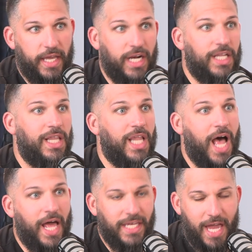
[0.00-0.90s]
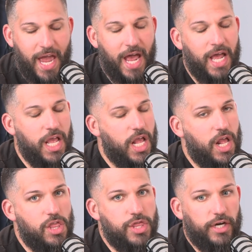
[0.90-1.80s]
I get a lot. Yeah.
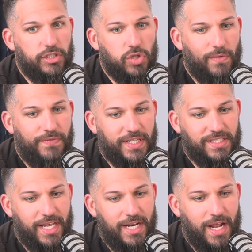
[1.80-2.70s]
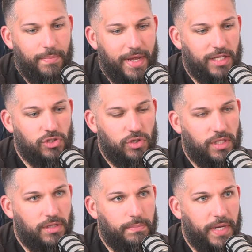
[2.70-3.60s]
They're so fixated on making sure
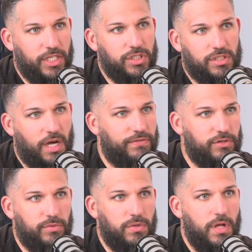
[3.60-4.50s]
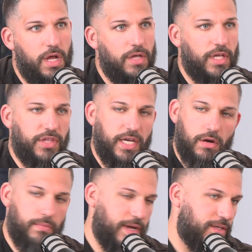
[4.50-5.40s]
that the patient's comfortable that they
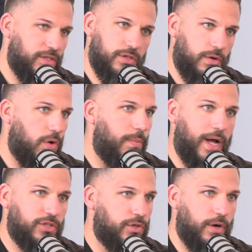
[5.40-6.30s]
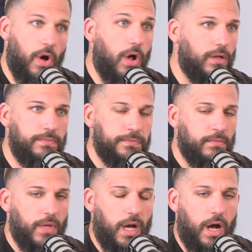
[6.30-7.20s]
don't pay attention to their own posture at all.
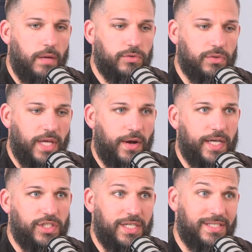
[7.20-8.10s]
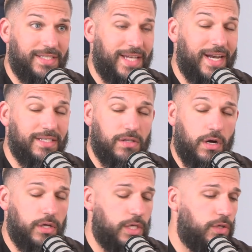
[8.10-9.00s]
So dental hygienists and dentists
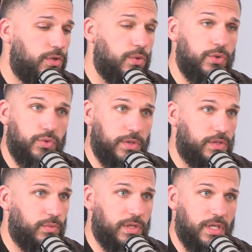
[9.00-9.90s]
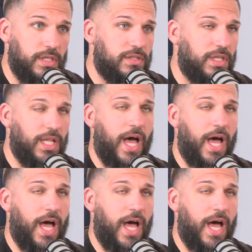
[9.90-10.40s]
are huge with this. A